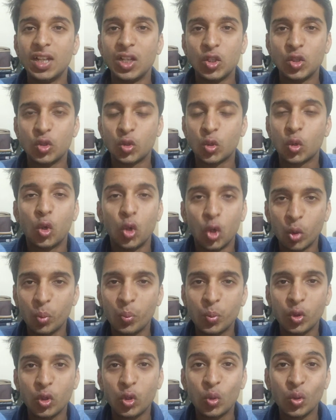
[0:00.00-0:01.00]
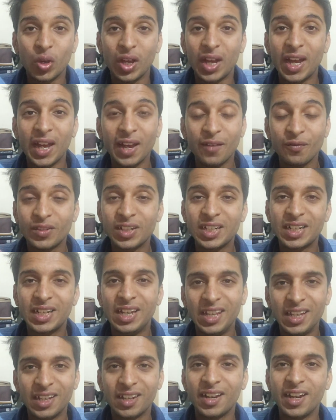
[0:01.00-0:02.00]
So hope you have a
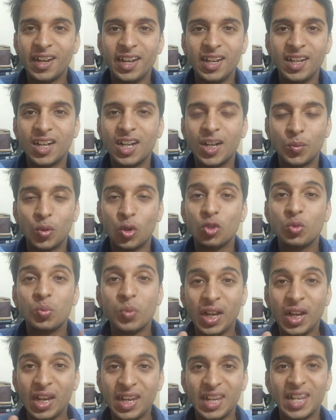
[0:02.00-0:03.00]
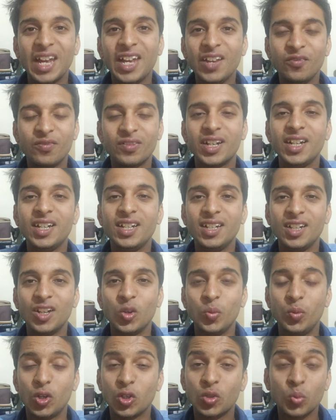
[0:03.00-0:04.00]
clear idea about my life right now,
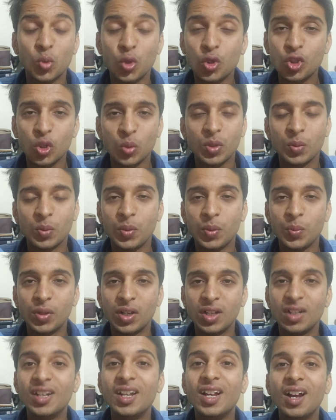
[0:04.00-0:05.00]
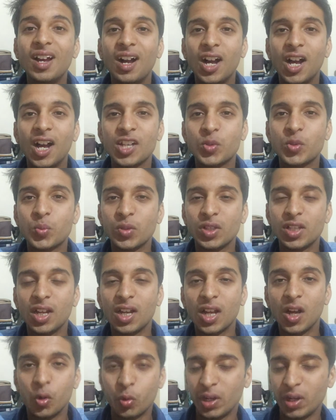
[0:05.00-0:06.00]
because most of the people ask me that
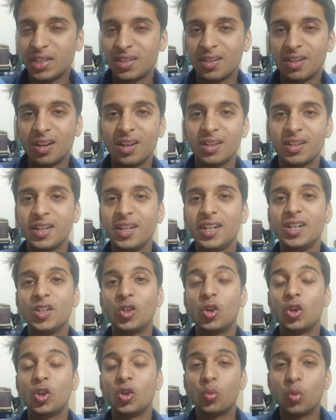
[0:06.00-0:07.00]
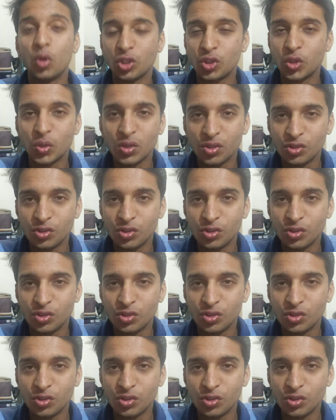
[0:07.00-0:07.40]
how I started or what's your